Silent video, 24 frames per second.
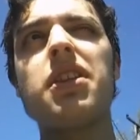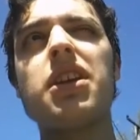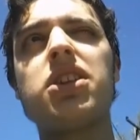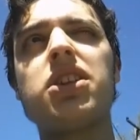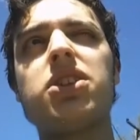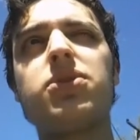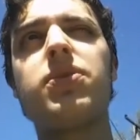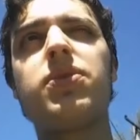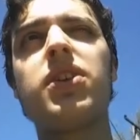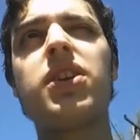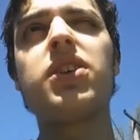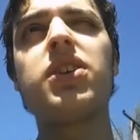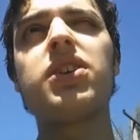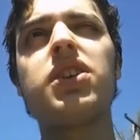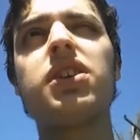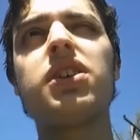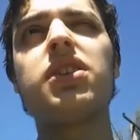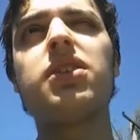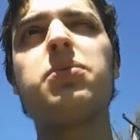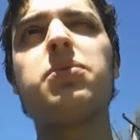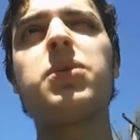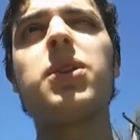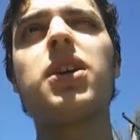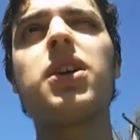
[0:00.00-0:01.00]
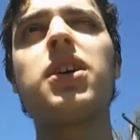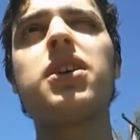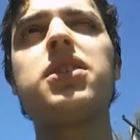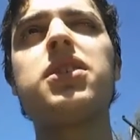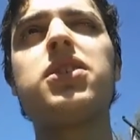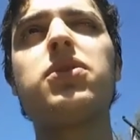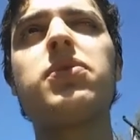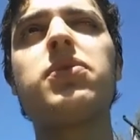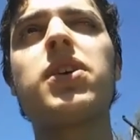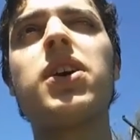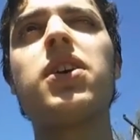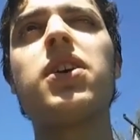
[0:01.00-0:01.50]
It's pretty, the
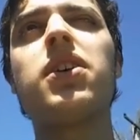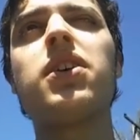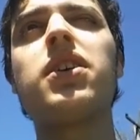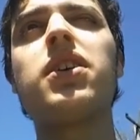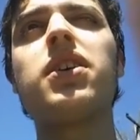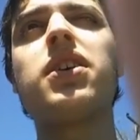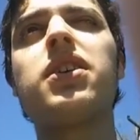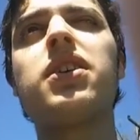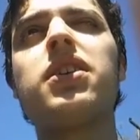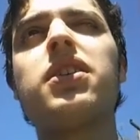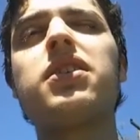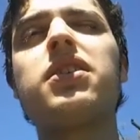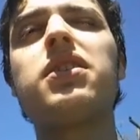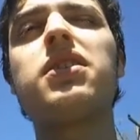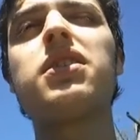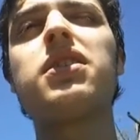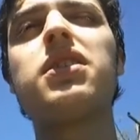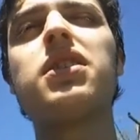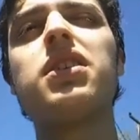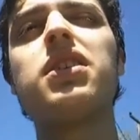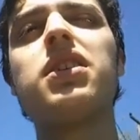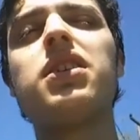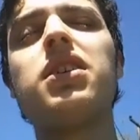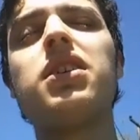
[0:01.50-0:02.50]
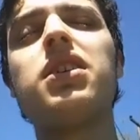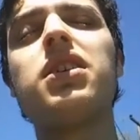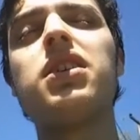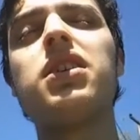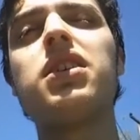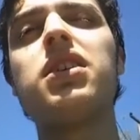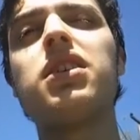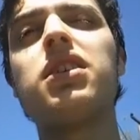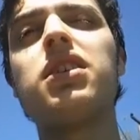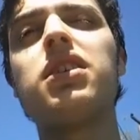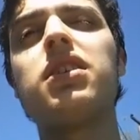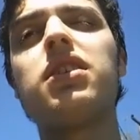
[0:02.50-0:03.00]
plot's about
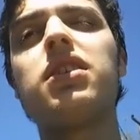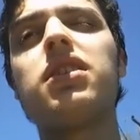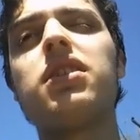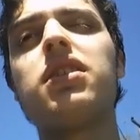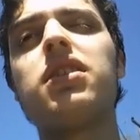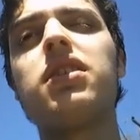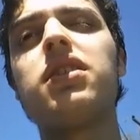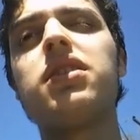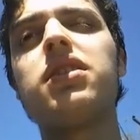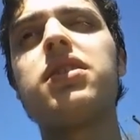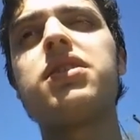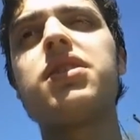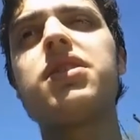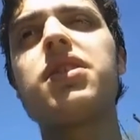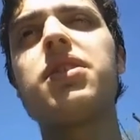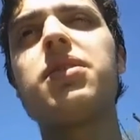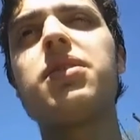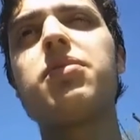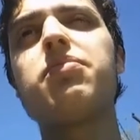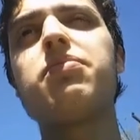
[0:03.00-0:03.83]
this